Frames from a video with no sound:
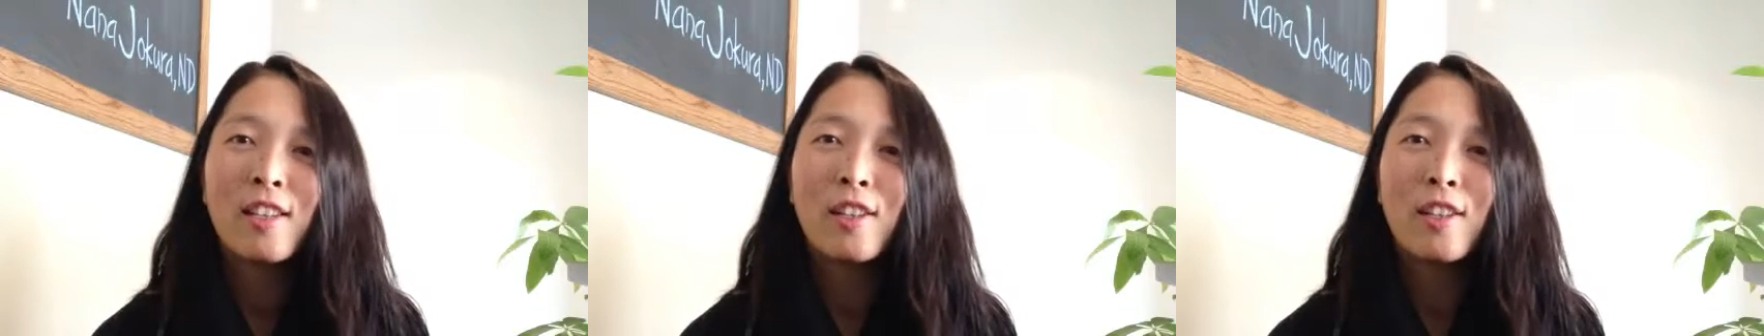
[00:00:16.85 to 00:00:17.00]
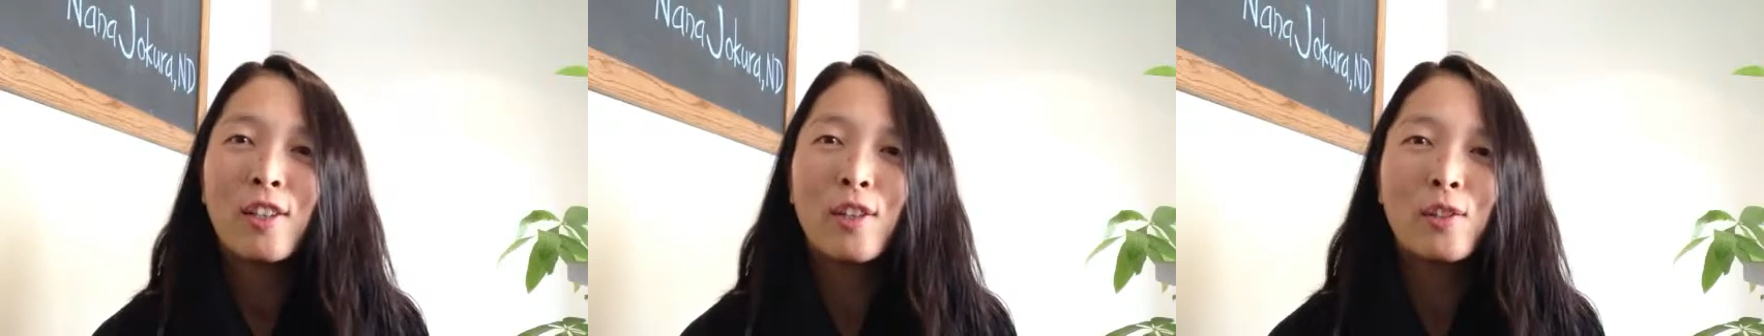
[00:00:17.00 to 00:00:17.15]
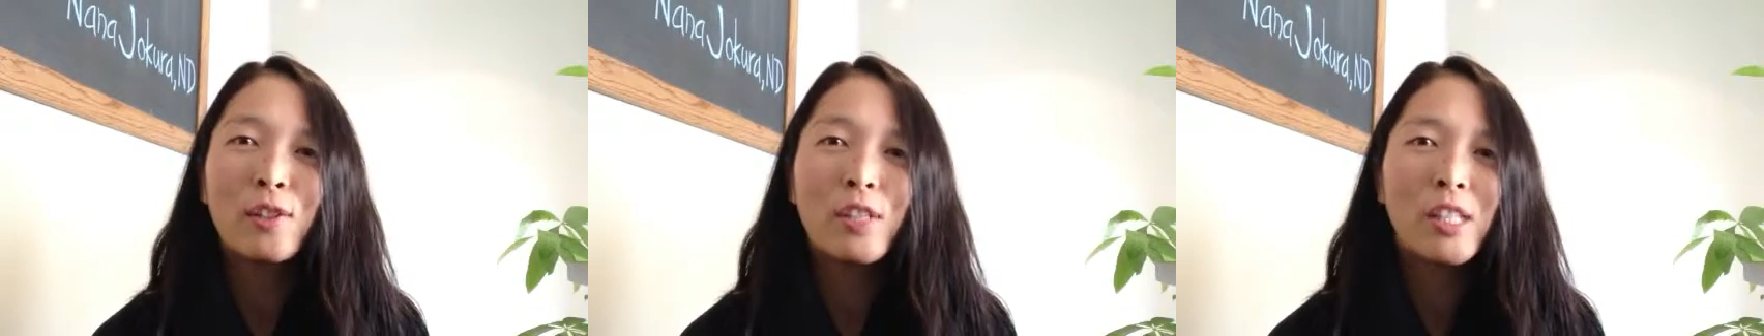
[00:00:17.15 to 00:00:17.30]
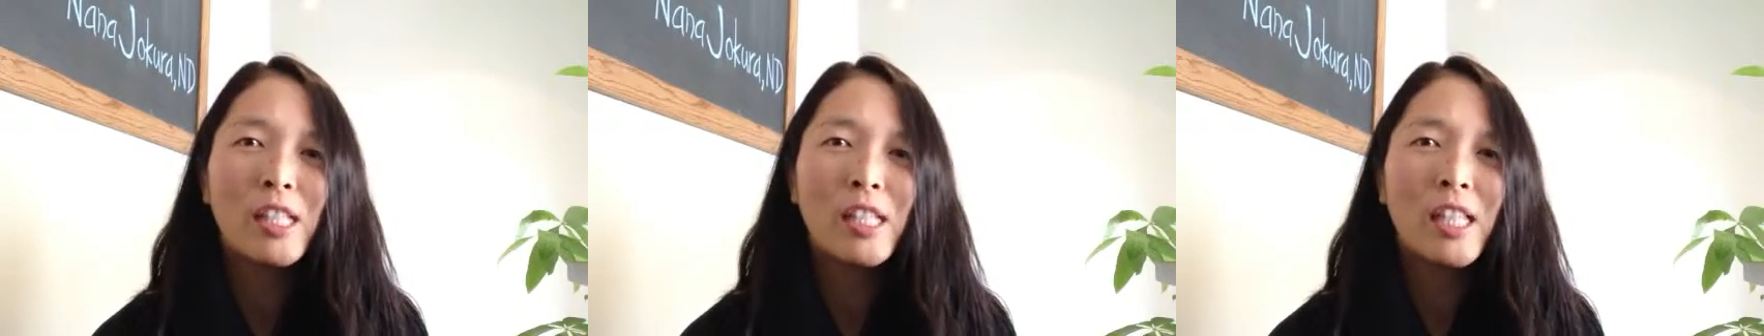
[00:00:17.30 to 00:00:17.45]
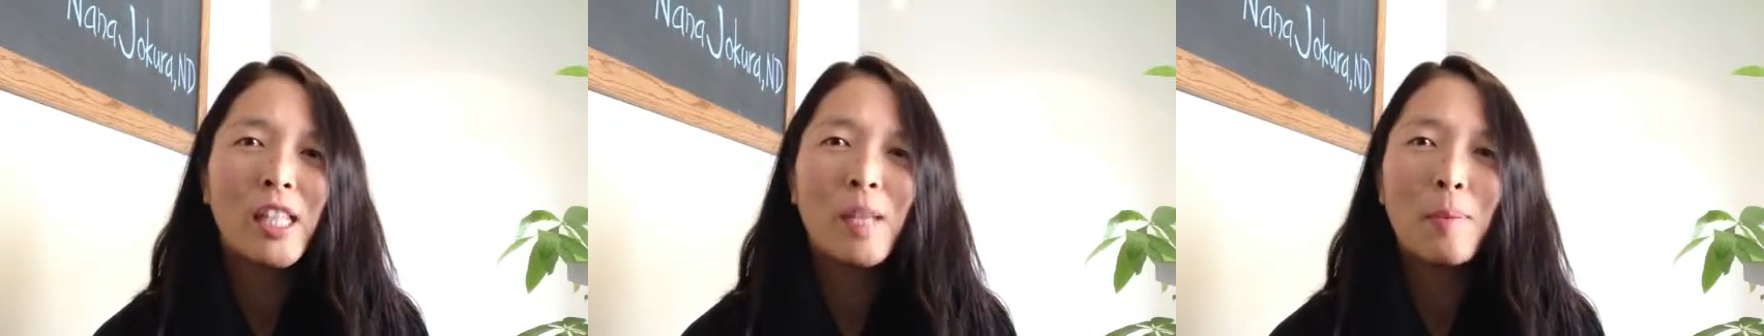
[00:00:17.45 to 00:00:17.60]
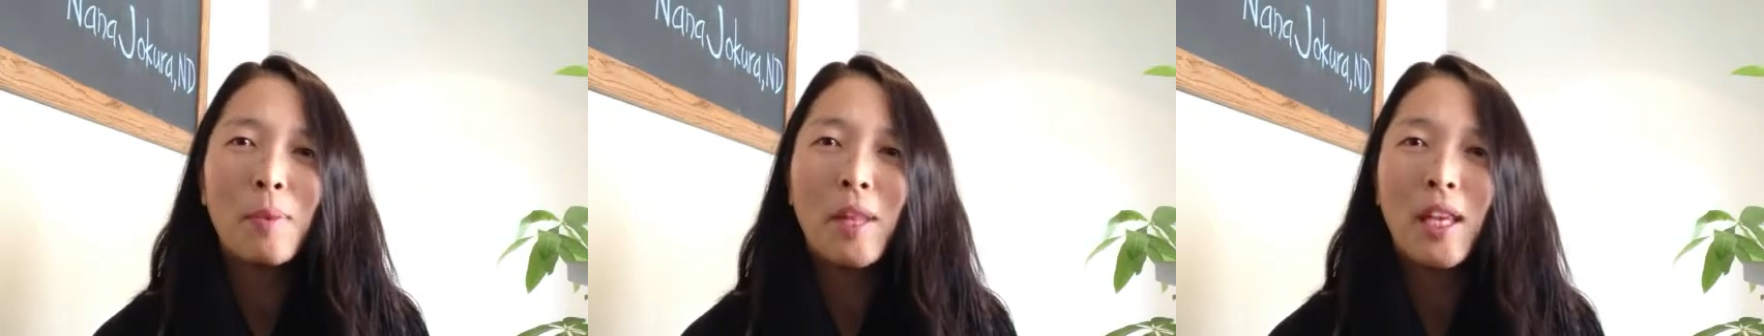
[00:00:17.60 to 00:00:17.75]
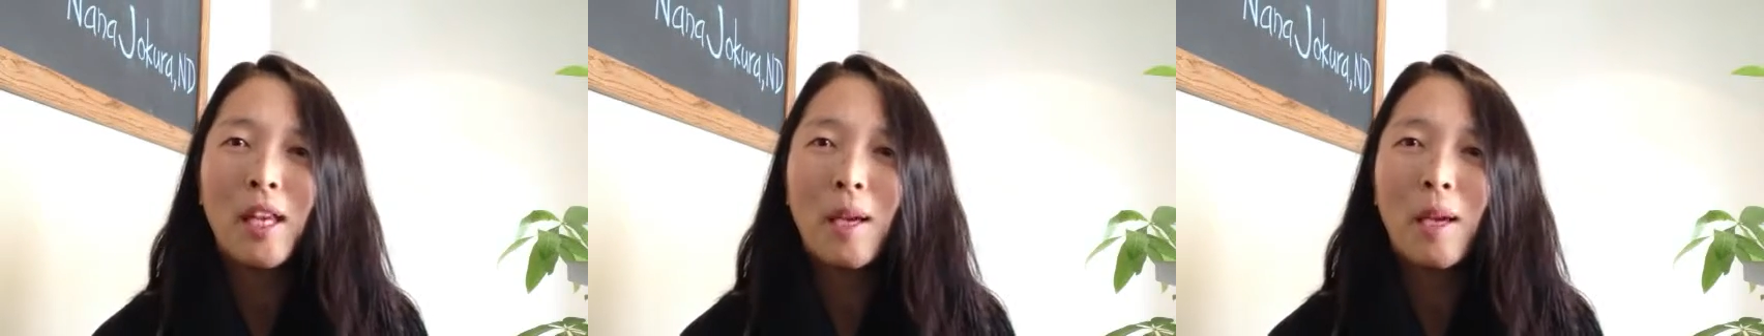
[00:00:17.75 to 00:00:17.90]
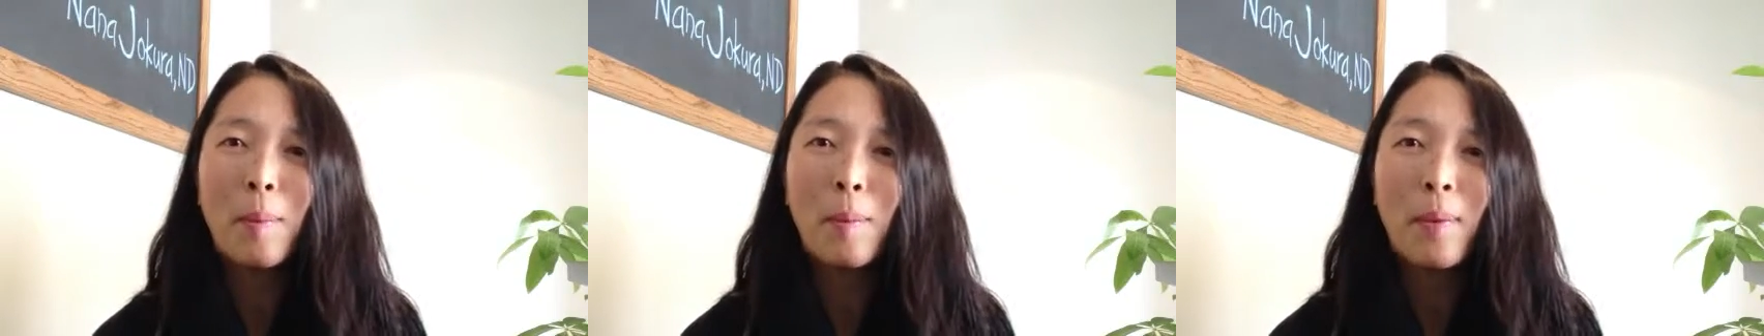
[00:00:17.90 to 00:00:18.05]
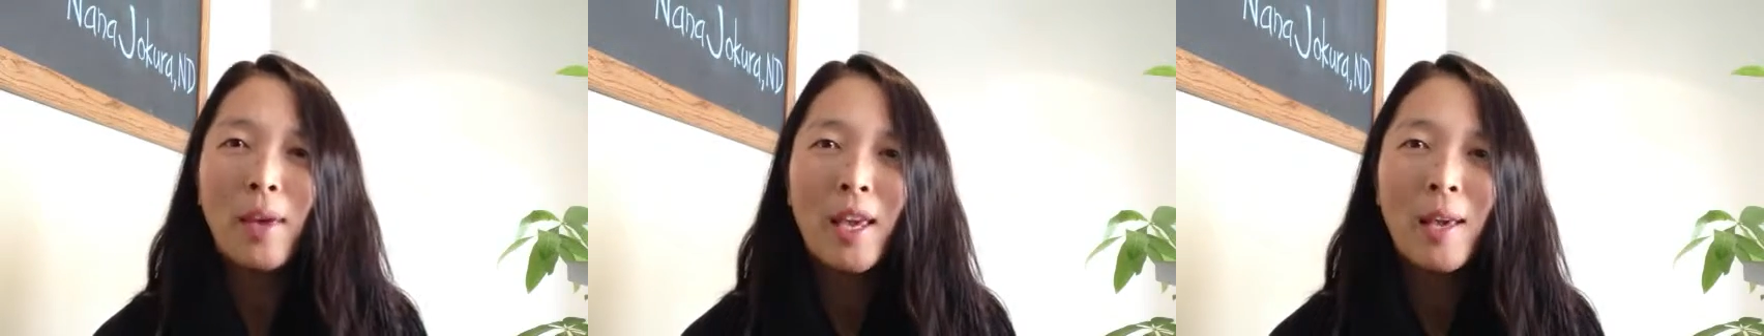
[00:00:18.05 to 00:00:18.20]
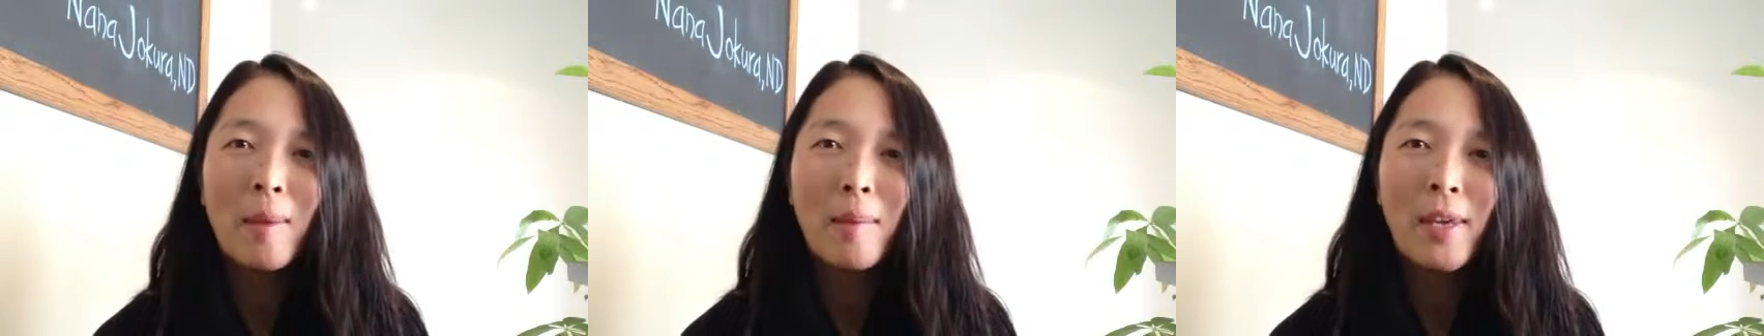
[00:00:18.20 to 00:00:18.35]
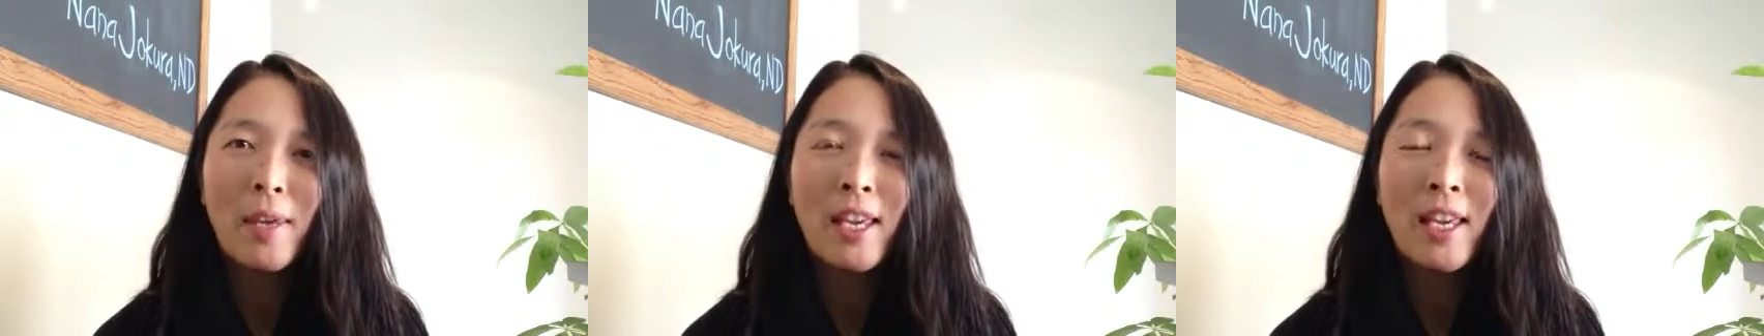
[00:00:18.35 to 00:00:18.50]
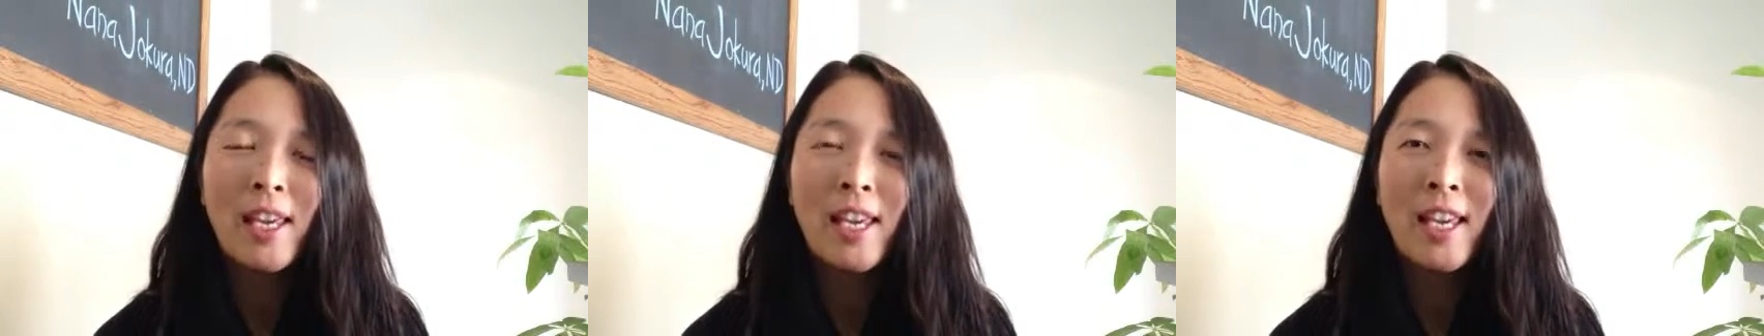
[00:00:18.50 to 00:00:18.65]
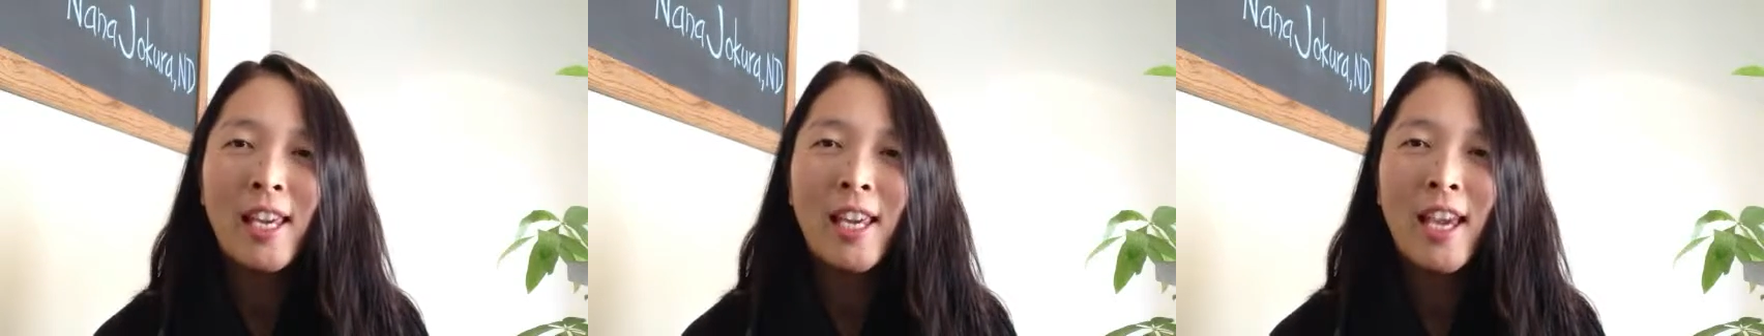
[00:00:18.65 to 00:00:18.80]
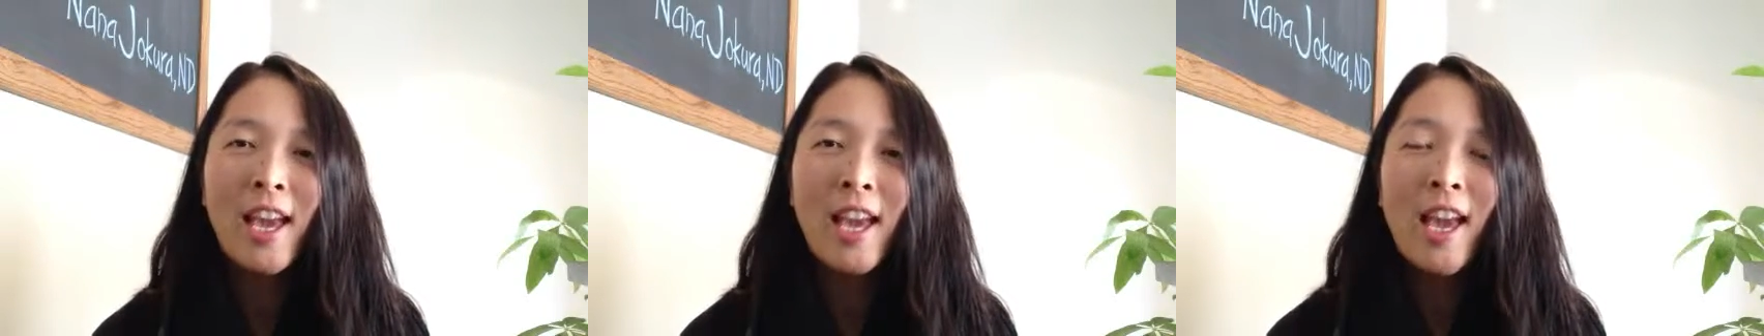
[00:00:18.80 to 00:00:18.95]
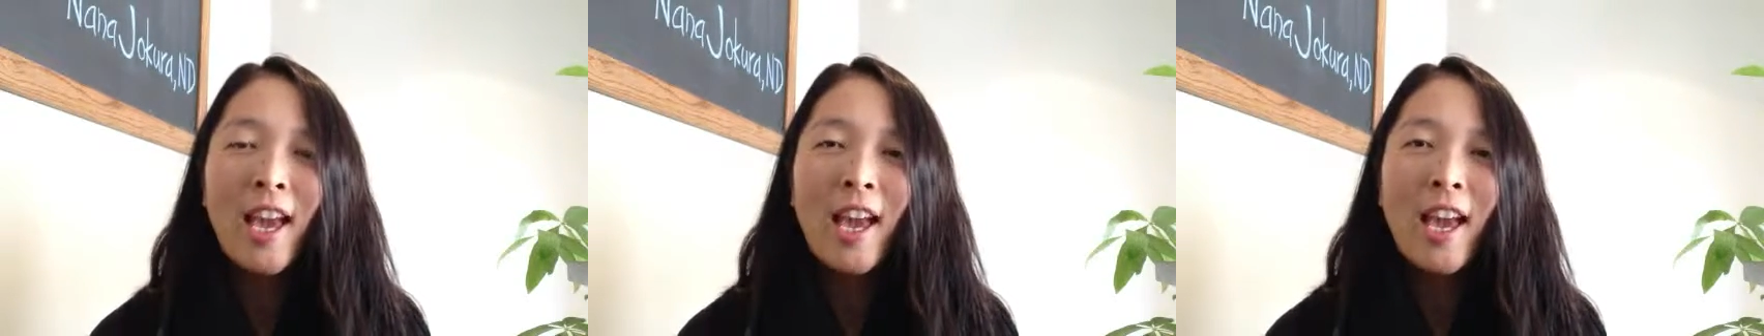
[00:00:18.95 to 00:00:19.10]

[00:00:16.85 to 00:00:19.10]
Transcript: to sleep like a baby,